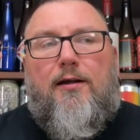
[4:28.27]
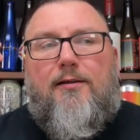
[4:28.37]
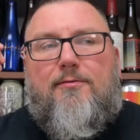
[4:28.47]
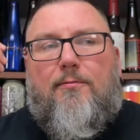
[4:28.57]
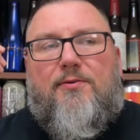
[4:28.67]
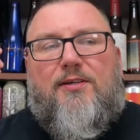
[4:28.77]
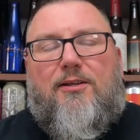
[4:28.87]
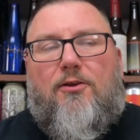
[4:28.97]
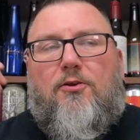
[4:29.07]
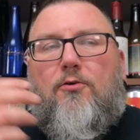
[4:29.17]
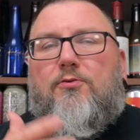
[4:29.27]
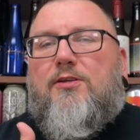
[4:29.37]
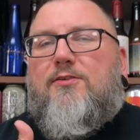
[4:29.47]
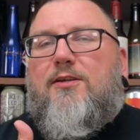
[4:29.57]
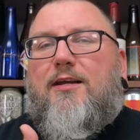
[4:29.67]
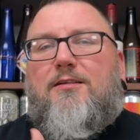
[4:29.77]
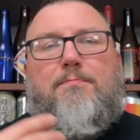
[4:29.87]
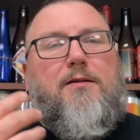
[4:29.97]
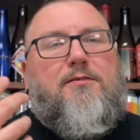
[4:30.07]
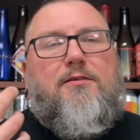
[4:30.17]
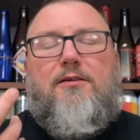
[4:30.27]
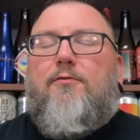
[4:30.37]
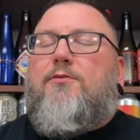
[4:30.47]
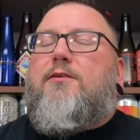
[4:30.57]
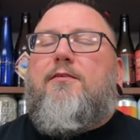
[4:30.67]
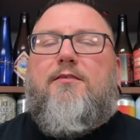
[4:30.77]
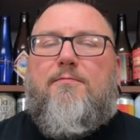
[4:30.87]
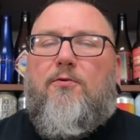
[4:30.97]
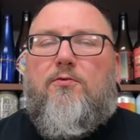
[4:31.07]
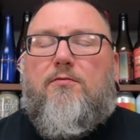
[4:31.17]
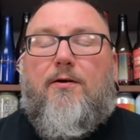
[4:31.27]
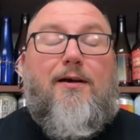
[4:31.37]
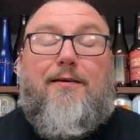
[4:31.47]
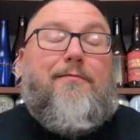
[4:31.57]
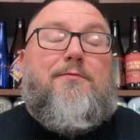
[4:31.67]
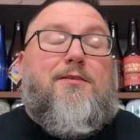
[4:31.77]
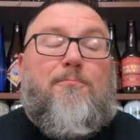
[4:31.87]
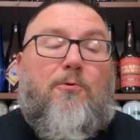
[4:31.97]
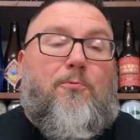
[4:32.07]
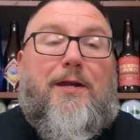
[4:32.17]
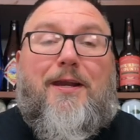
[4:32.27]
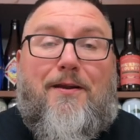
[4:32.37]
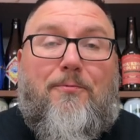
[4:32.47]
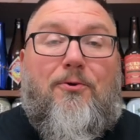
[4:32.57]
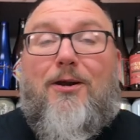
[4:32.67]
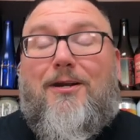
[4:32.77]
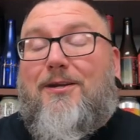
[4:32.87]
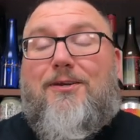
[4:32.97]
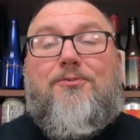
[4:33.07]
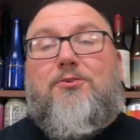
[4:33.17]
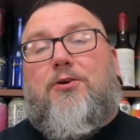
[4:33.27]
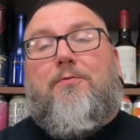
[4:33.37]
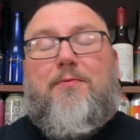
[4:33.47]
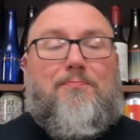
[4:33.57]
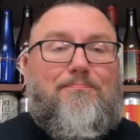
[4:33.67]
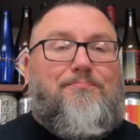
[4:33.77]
it's almost like the nose is nice but it's just, you know it's gonna smoke so well i don't even smoke weed anymore i did years ago but